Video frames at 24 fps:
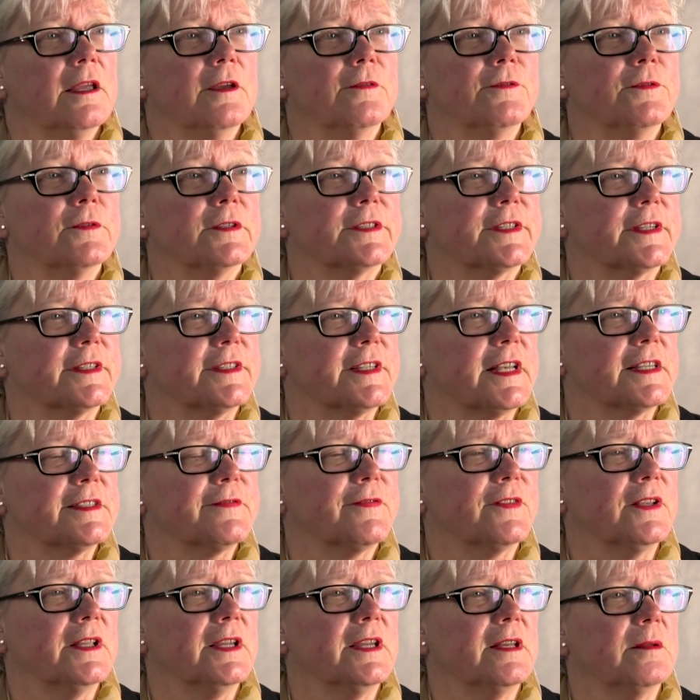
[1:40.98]
If you
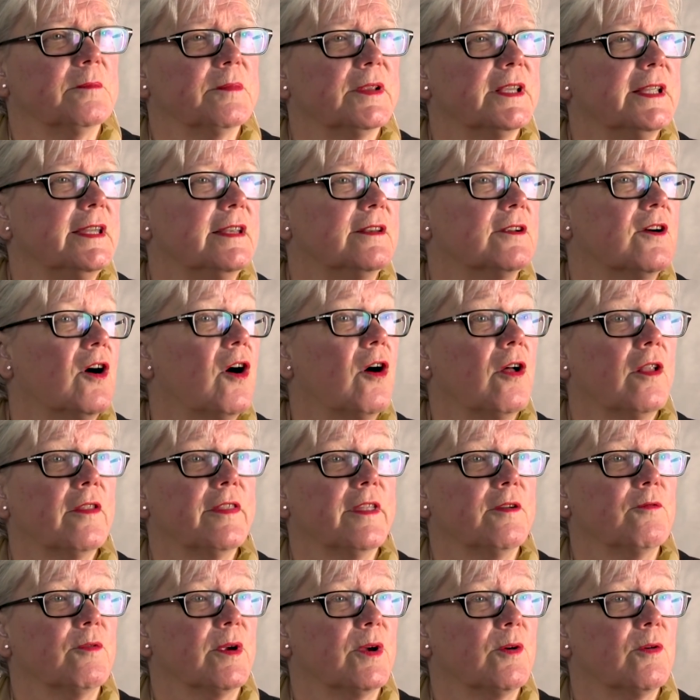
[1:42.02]
successfully complete all
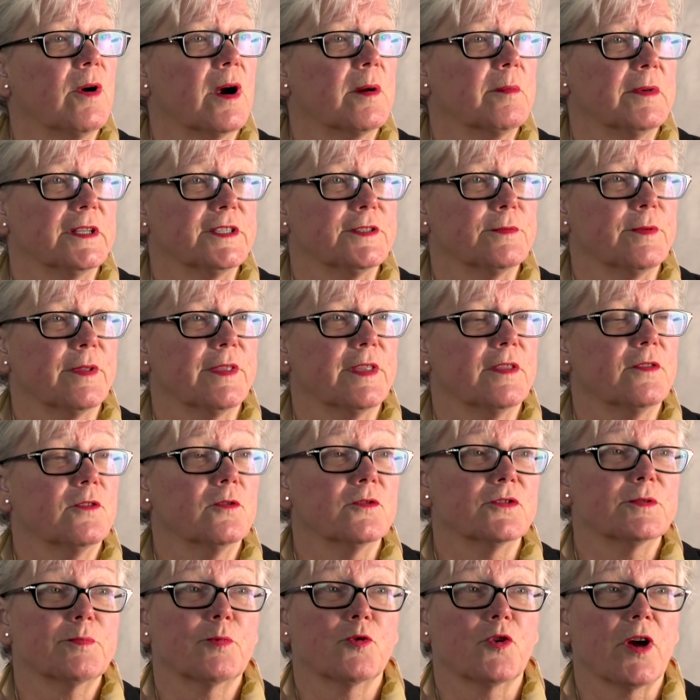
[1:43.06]
the requirements within
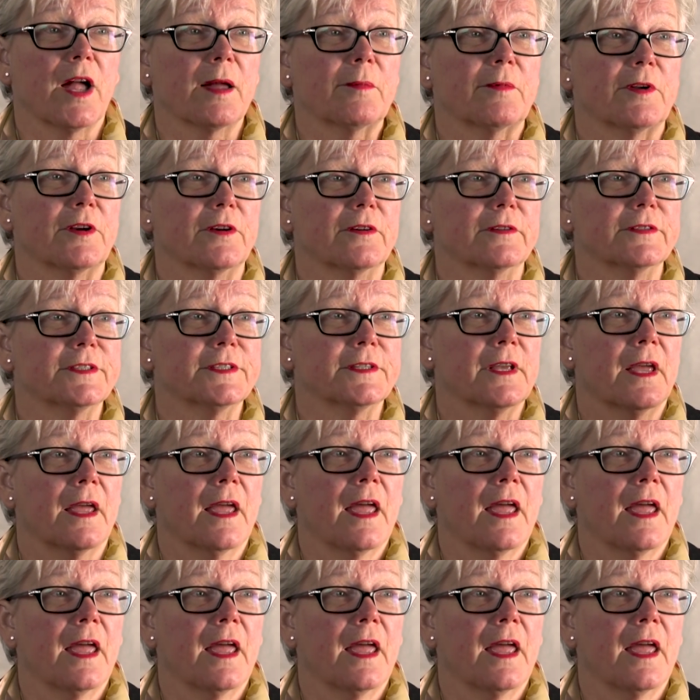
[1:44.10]
those parameters